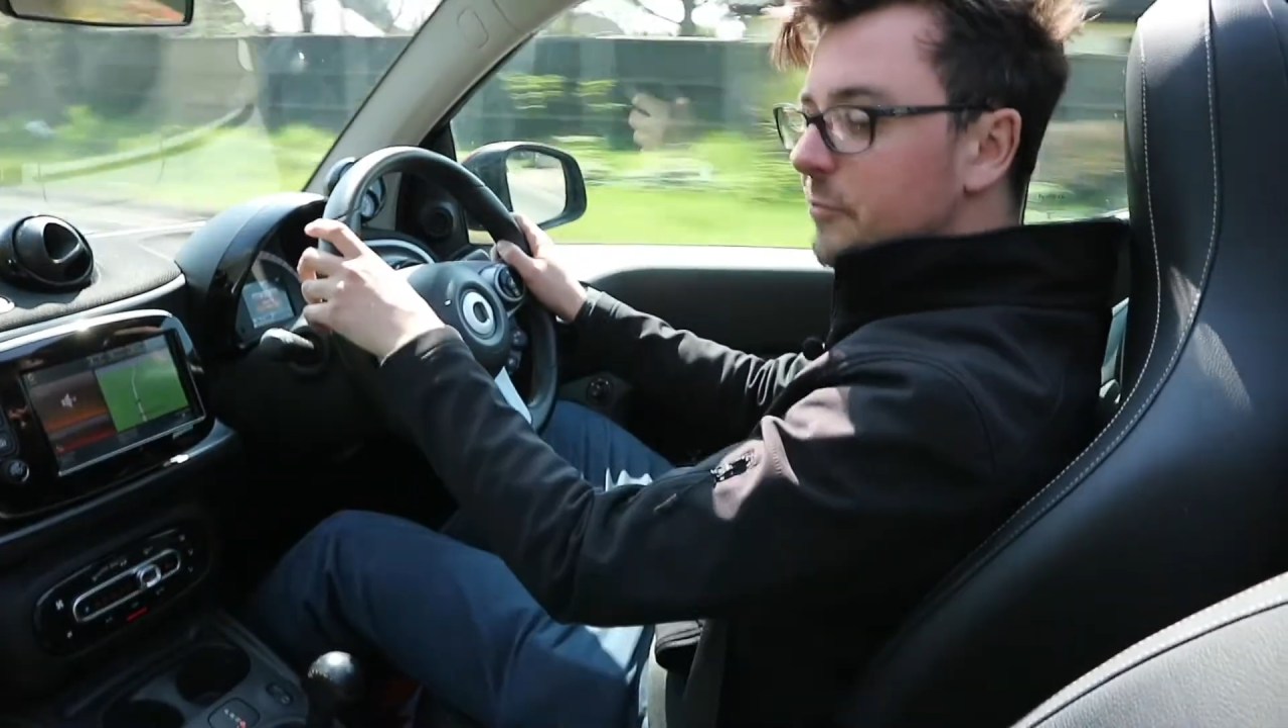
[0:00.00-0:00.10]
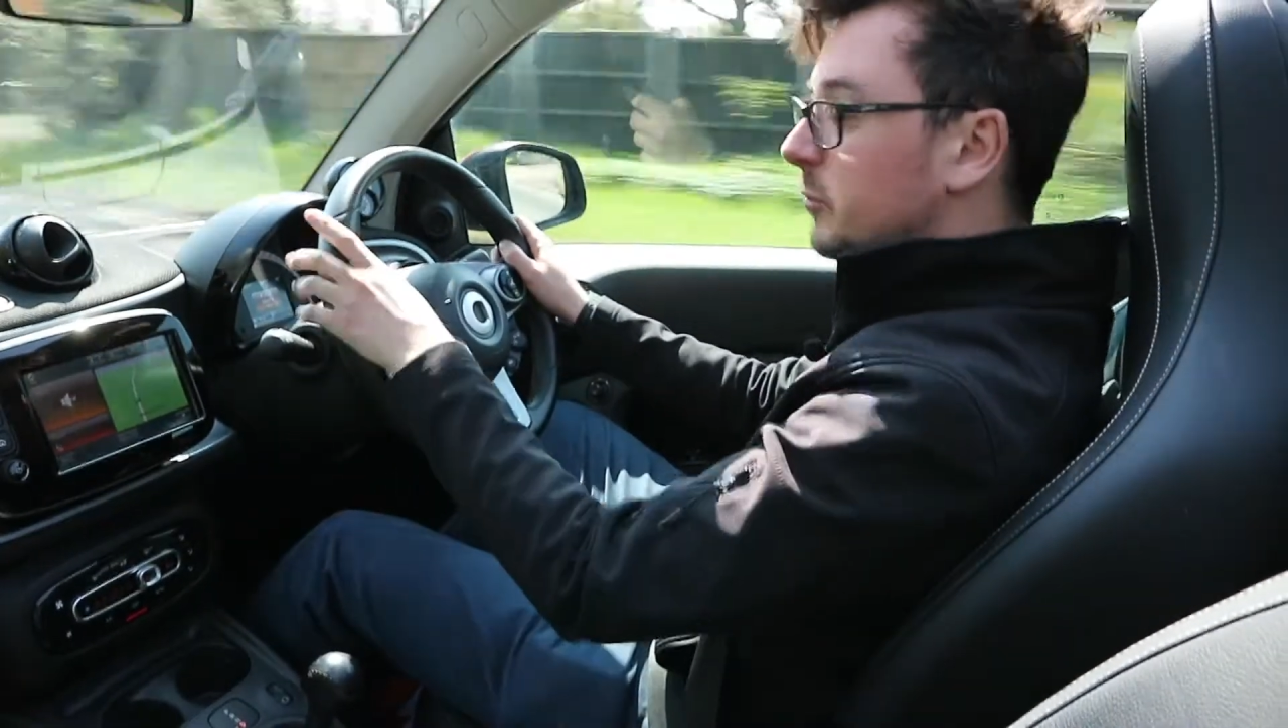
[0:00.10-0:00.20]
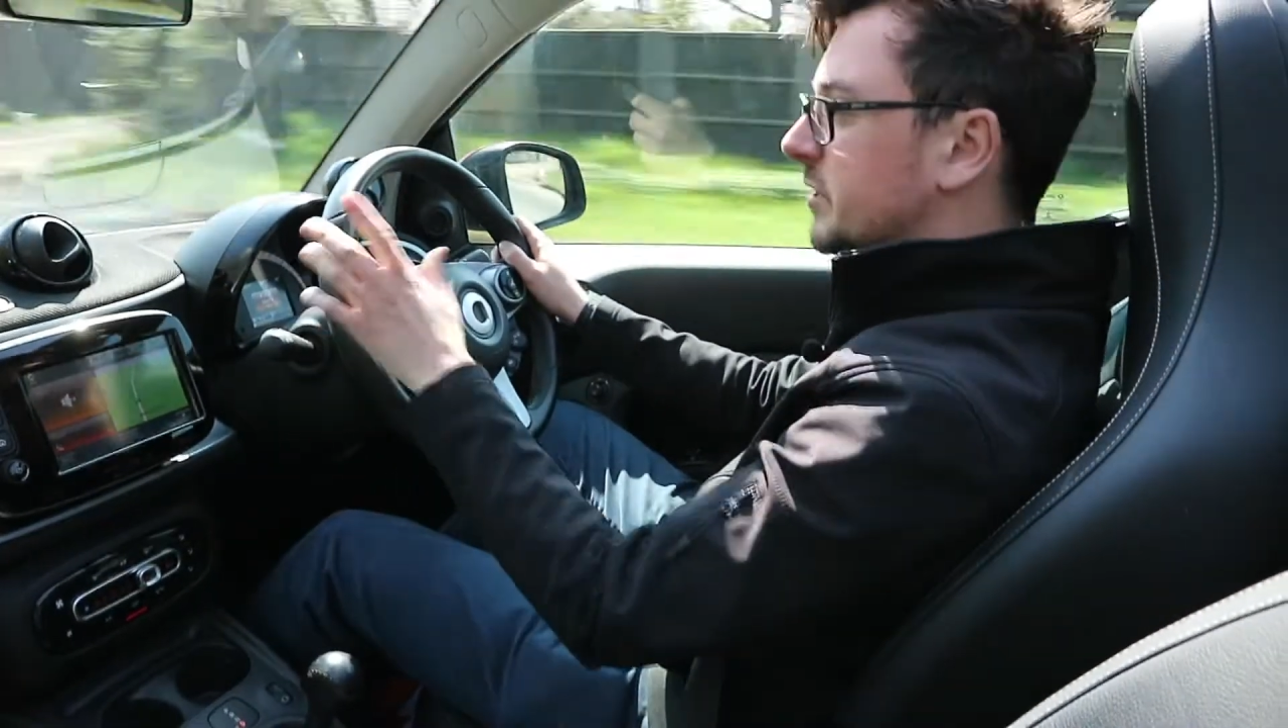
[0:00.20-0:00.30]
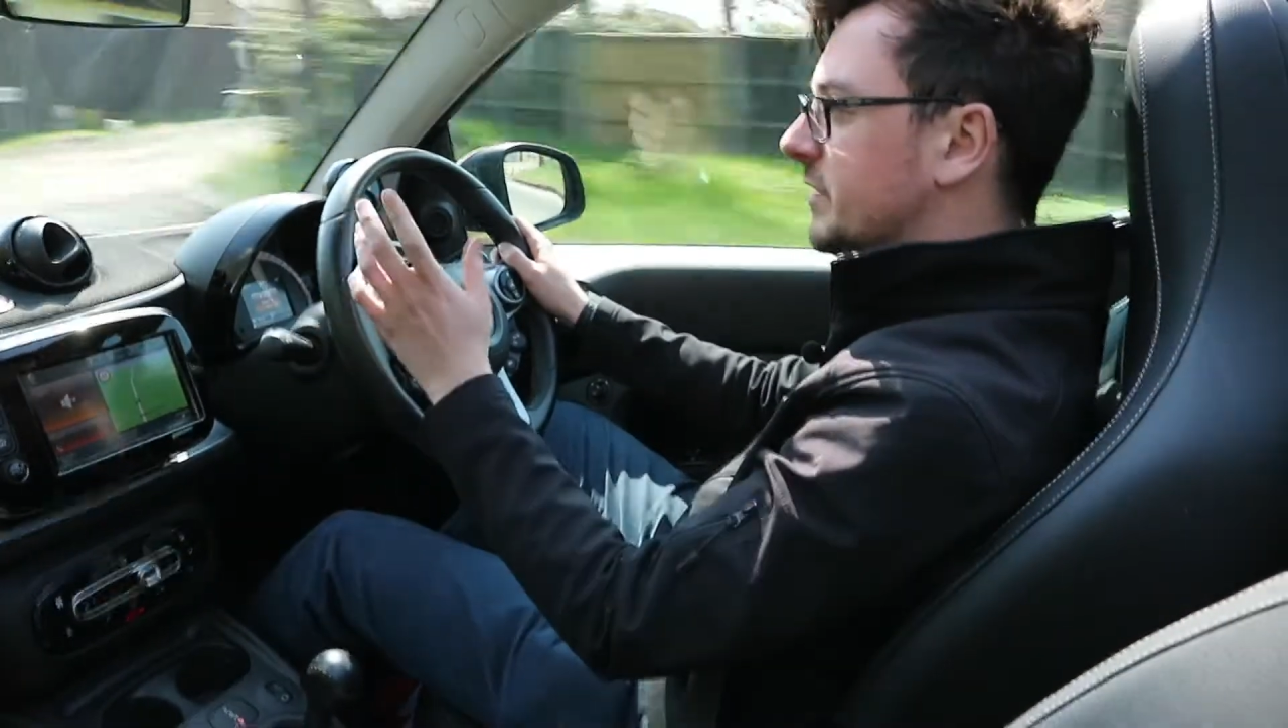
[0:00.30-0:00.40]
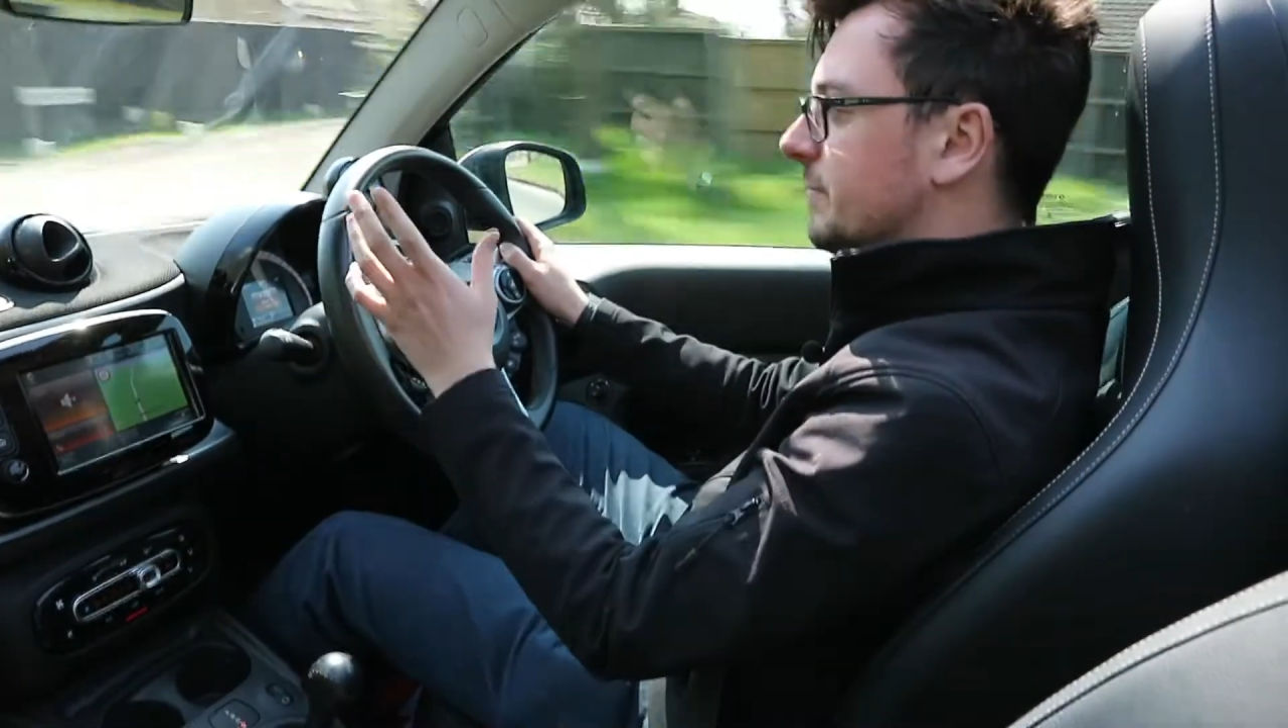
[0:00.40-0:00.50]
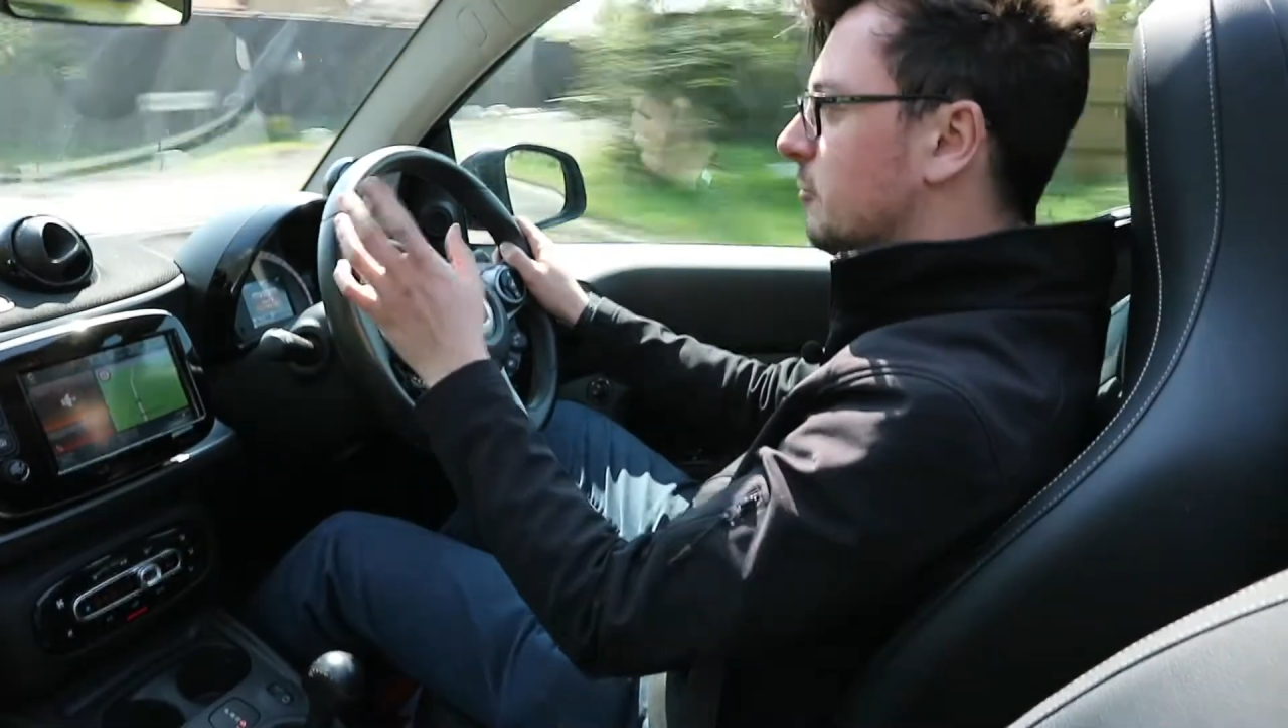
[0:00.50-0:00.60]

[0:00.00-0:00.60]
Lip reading: 40 to